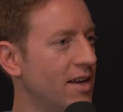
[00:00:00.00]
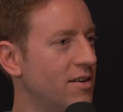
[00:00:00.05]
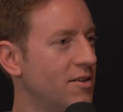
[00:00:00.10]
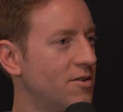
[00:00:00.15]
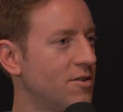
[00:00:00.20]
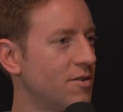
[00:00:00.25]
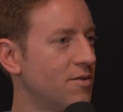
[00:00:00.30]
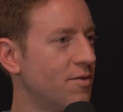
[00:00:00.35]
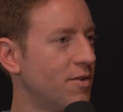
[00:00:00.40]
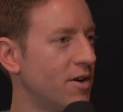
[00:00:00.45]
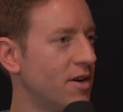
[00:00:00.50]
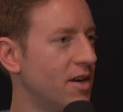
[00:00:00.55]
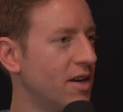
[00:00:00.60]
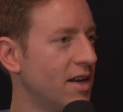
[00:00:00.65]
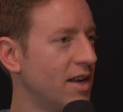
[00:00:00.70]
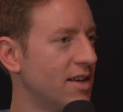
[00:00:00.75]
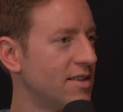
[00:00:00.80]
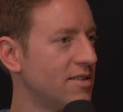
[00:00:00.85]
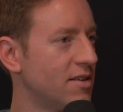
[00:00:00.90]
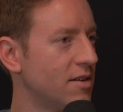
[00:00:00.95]

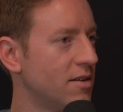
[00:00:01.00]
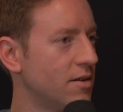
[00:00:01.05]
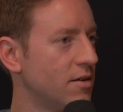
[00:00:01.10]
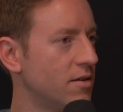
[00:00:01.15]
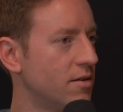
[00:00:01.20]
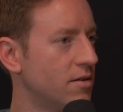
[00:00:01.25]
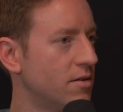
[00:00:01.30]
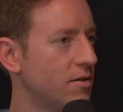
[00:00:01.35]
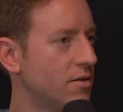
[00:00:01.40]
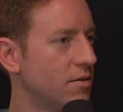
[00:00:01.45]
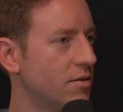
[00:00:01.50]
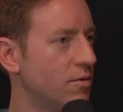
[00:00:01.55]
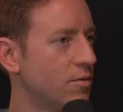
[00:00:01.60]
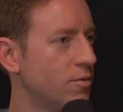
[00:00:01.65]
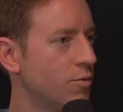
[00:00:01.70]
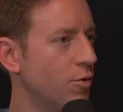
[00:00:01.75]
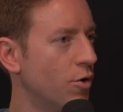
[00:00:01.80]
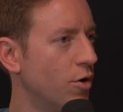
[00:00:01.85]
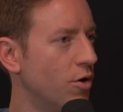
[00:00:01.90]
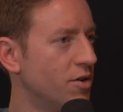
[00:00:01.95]
introverted as a
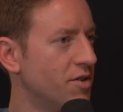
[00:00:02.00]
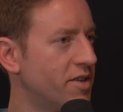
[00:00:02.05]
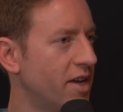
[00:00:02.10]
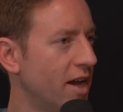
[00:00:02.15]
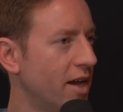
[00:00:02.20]
role